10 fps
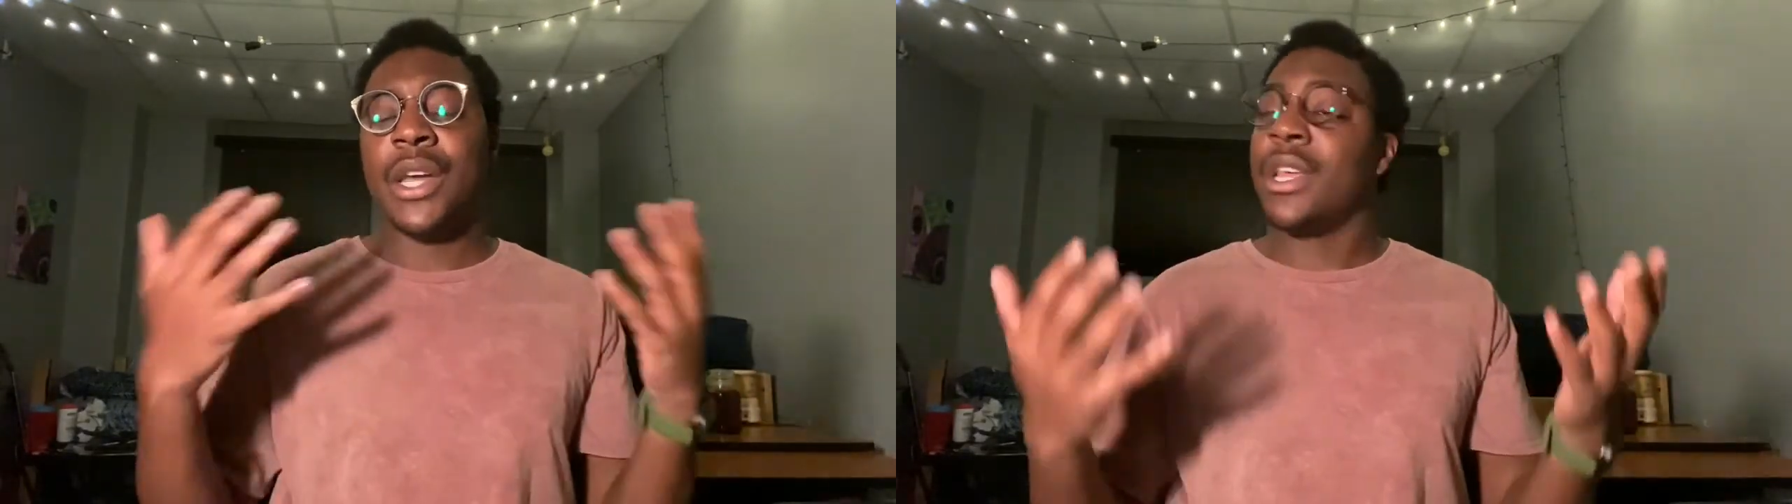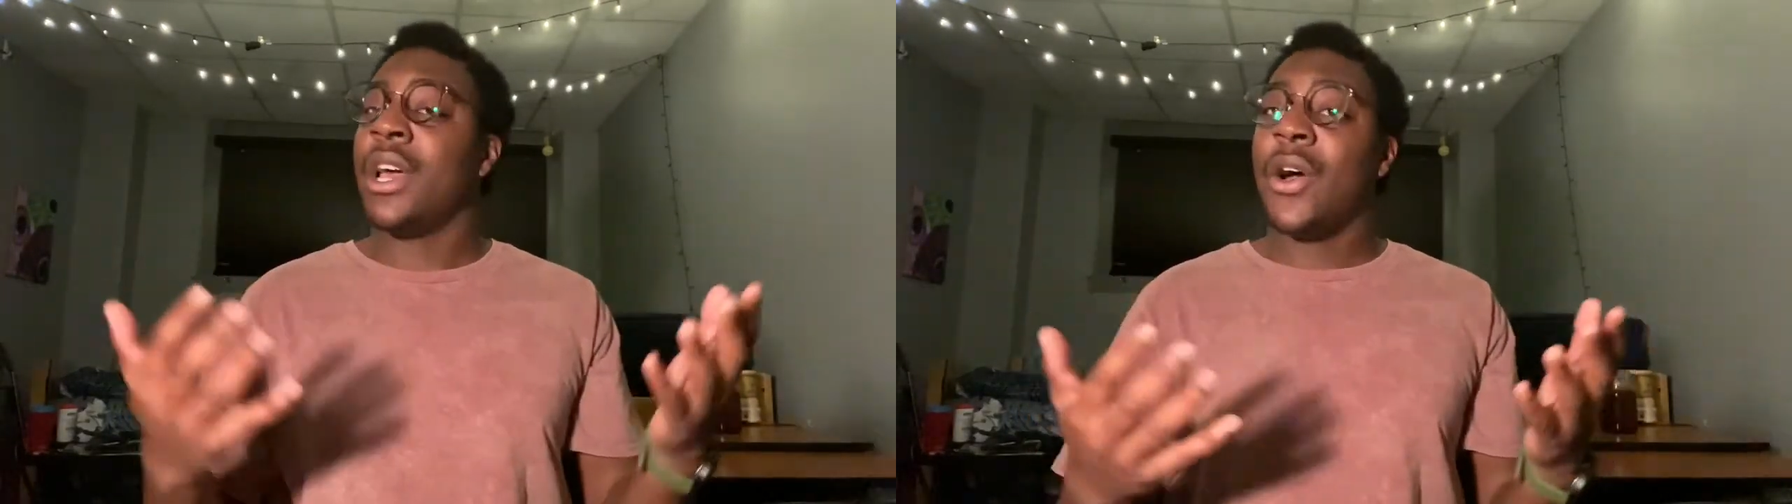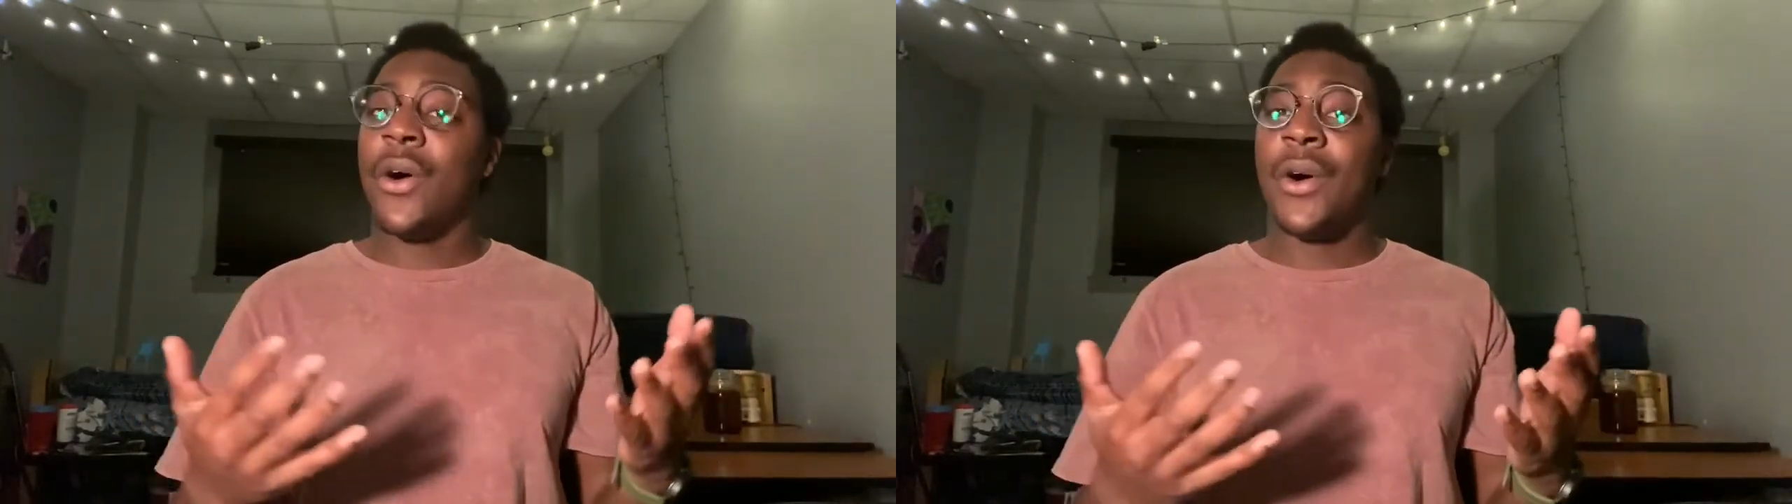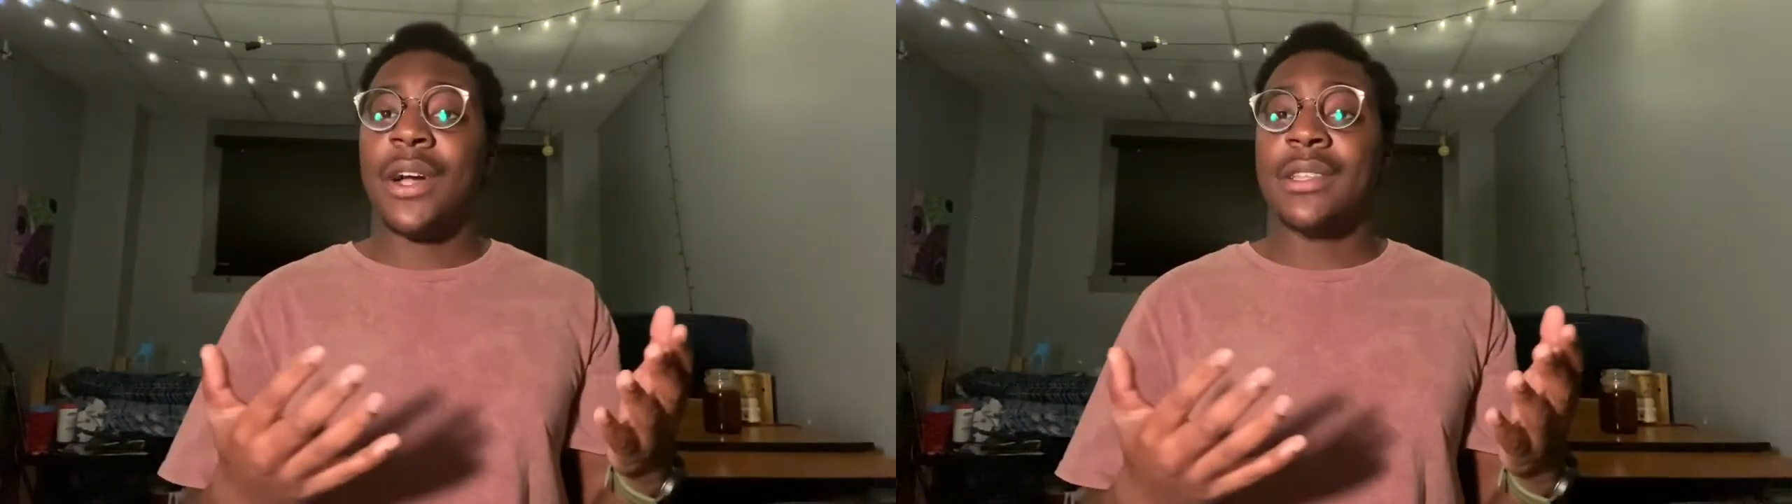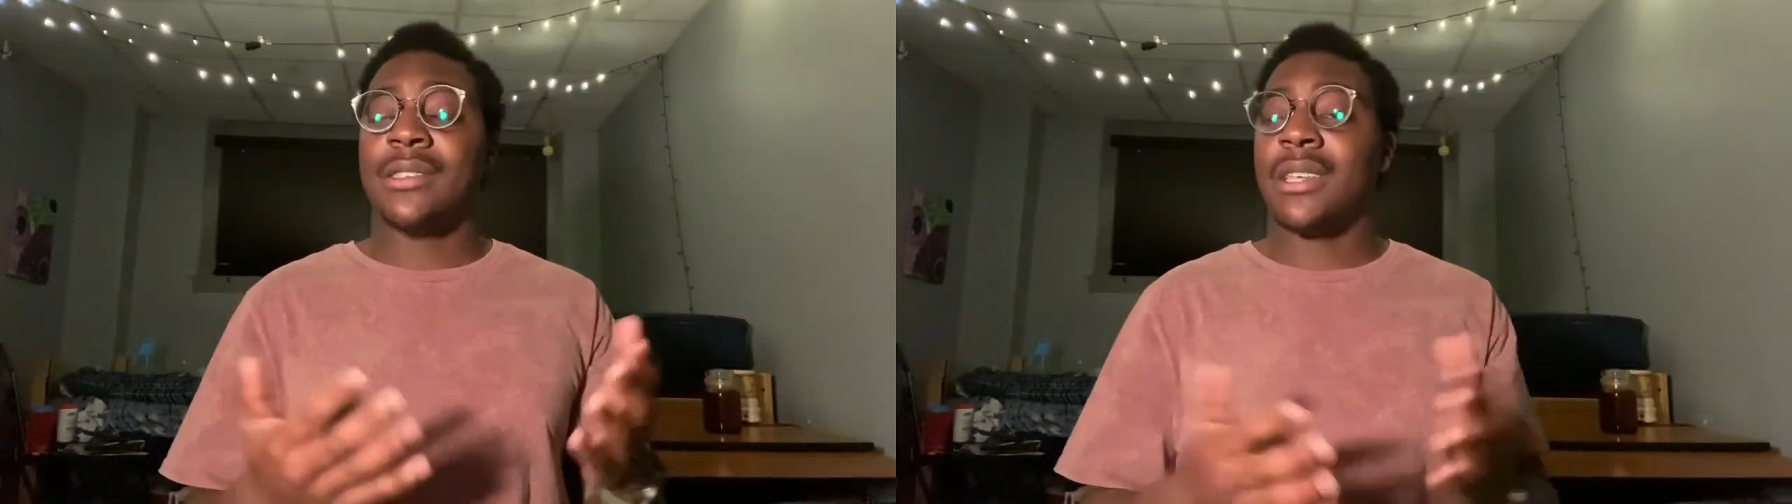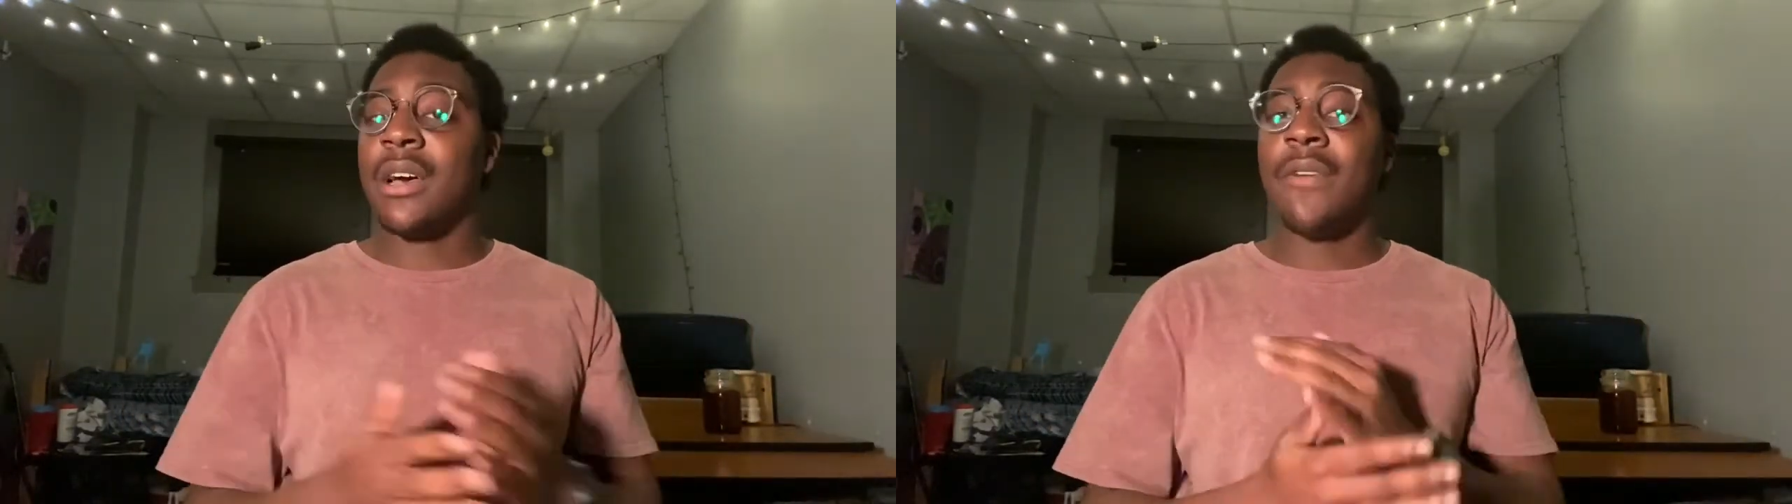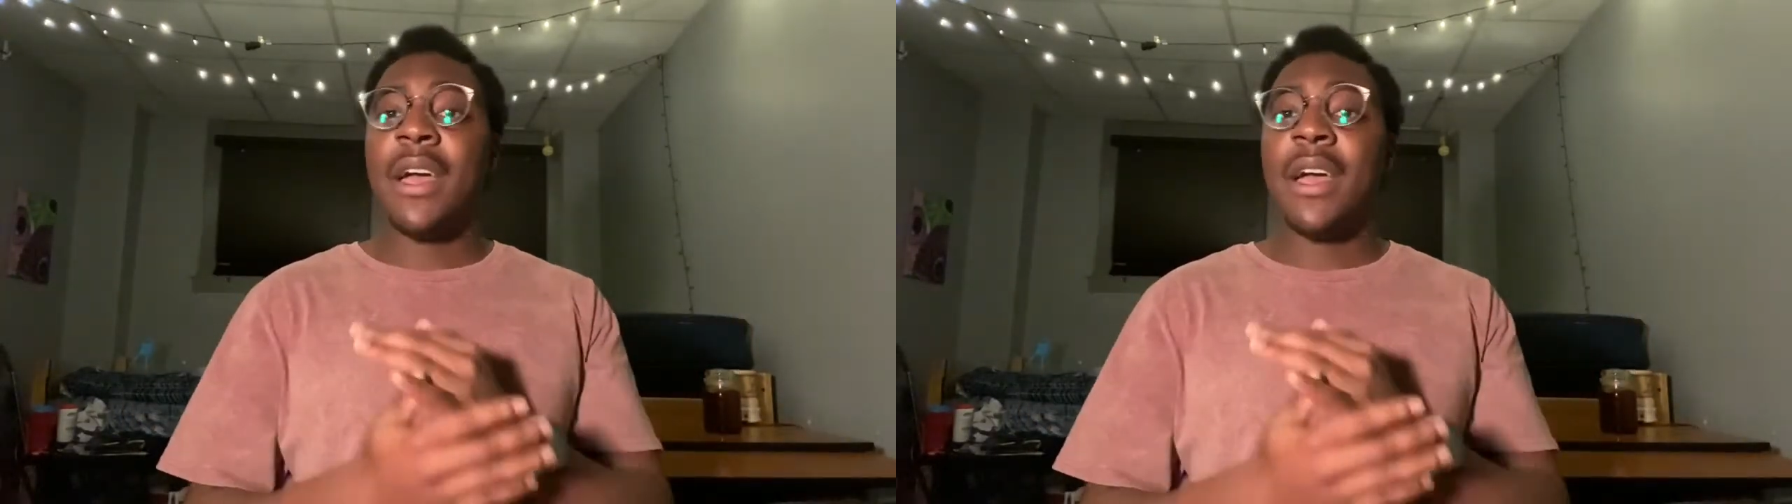and all other stuff,